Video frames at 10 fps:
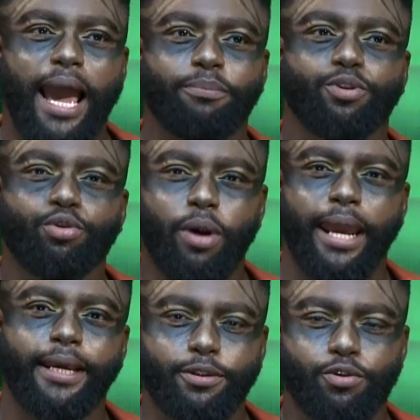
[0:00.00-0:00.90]
I'm
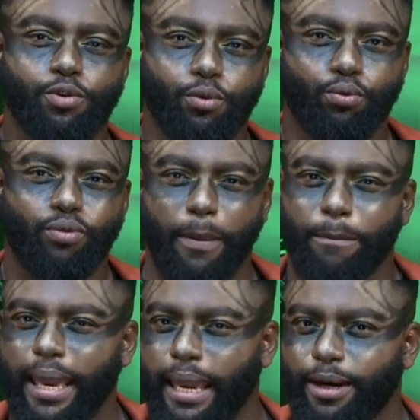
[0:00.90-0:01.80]
trying to wrap
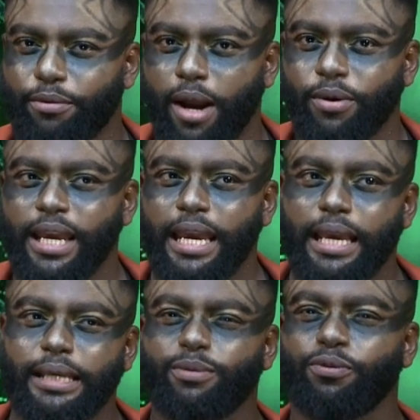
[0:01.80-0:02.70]
my head around
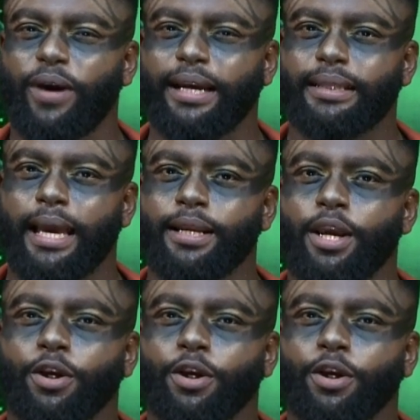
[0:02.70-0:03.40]
is the fact that